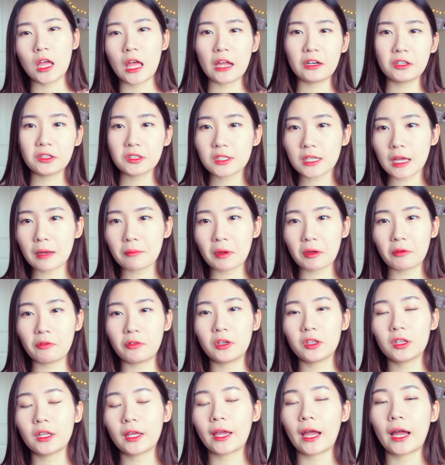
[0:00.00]
anytime I
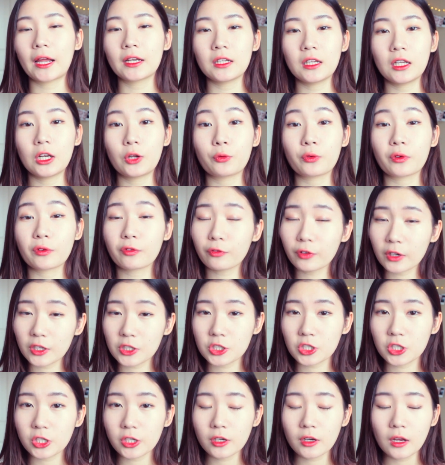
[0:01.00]
feel like I need a
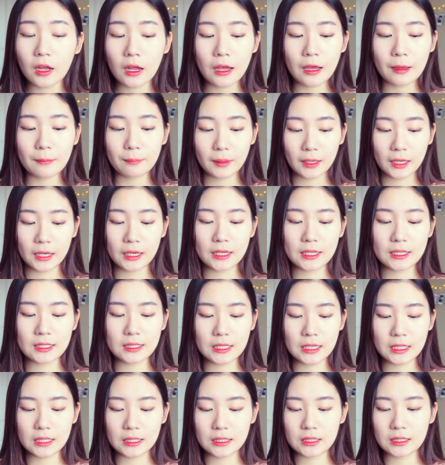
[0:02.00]
refresher,
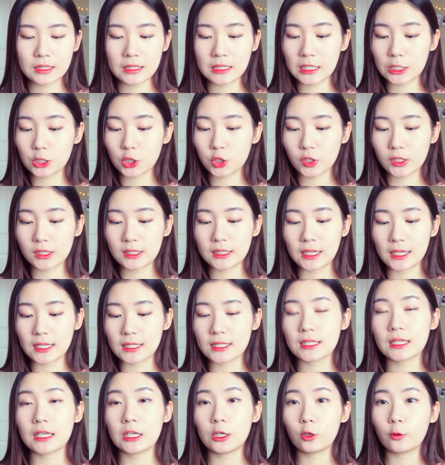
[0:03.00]
because it, tea tree
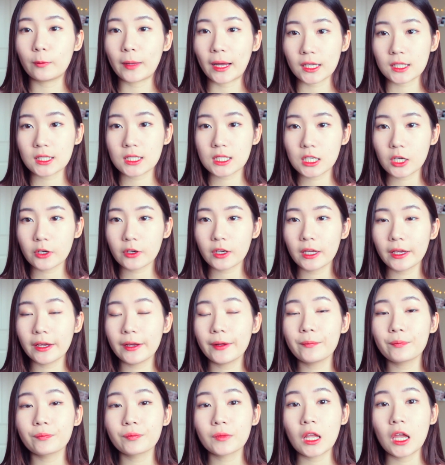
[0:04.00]
does kill
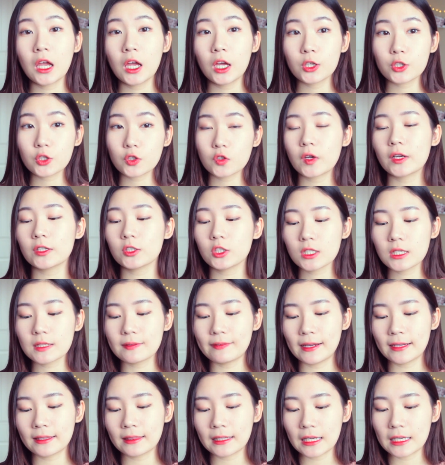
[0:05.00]
bacteria. So I
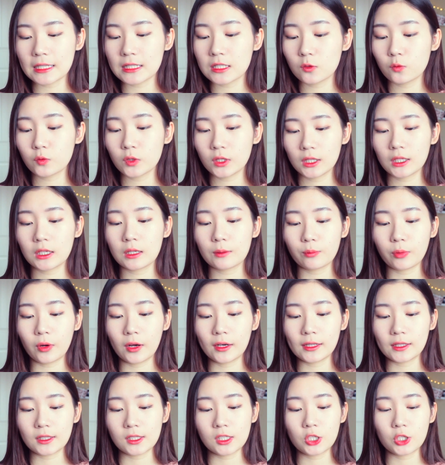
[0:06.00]
just find that it's a really good
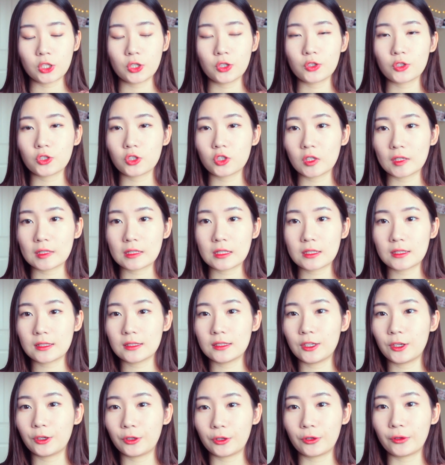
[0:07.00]
product to use just
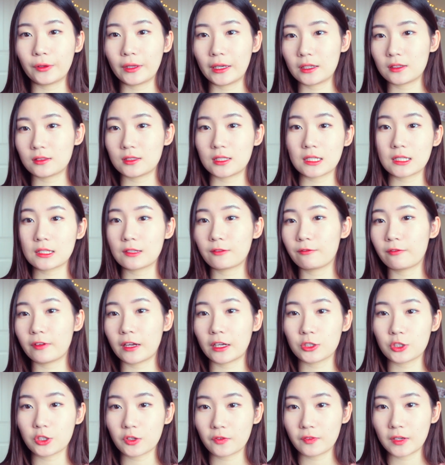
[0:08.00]
to, you know, like
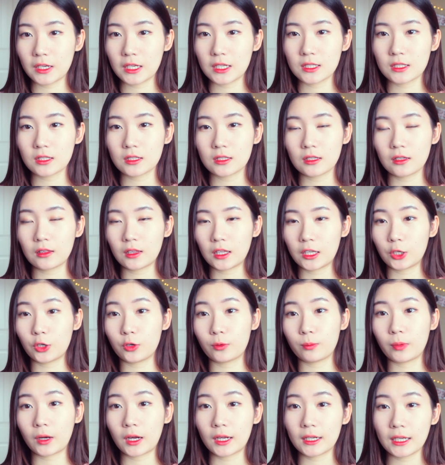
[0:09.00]
disinfect your face, like
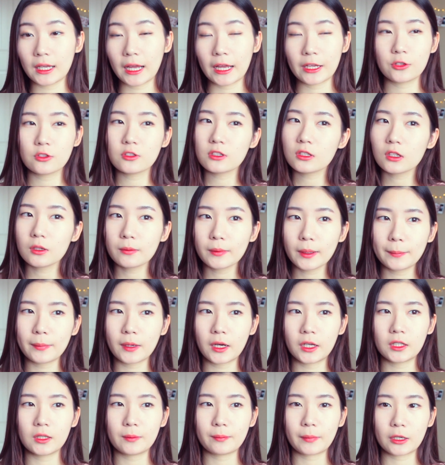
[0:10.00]
your body. I use it on my
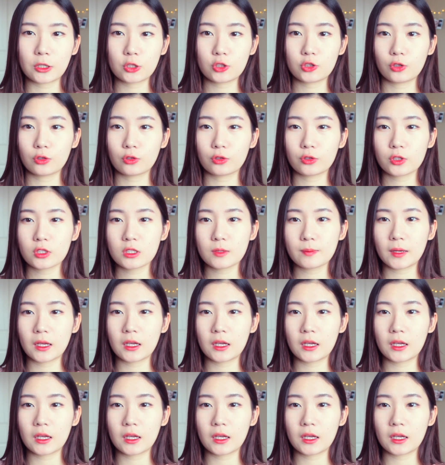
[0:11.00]
body, my shoulders,